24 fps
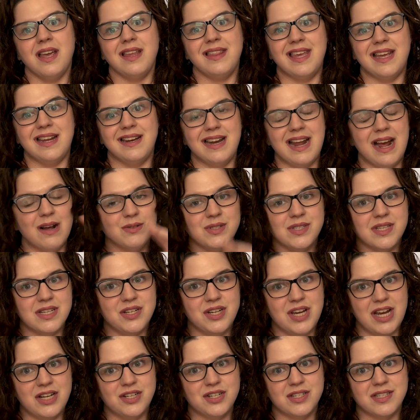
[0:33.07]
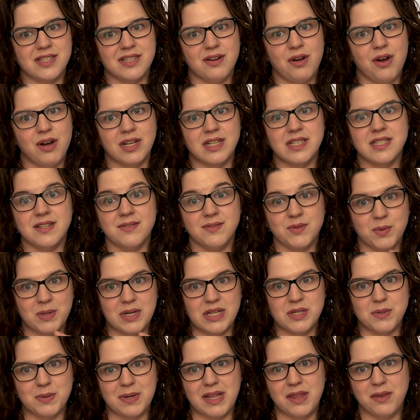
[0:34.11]
They announced the changes in August of
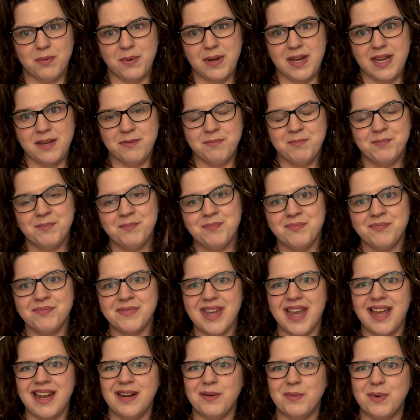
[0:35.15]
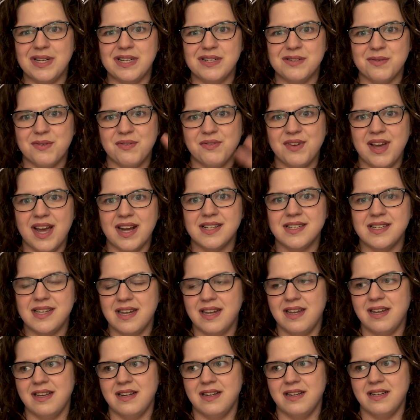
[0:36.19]
2023, and it went into effect
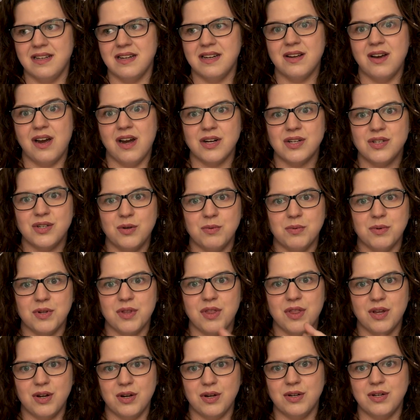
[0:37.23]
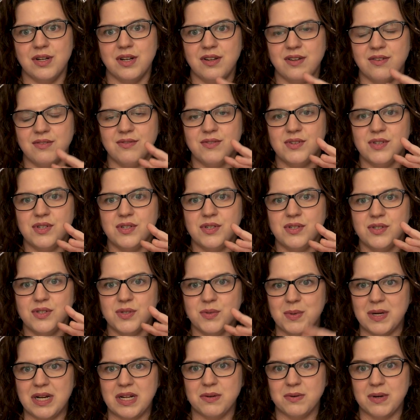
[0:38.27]
in October 3rd of
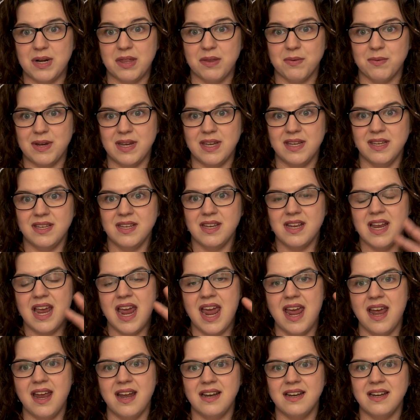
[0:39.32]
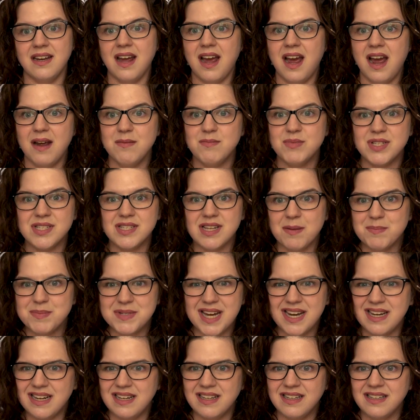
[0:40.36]
2023. And I'm just
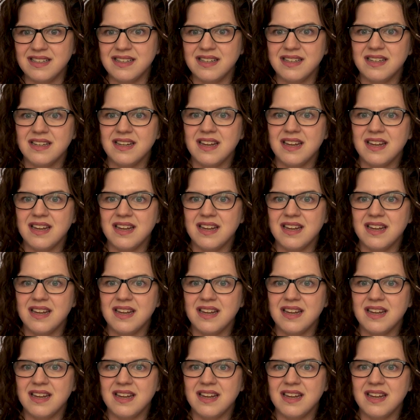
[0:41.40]
updating.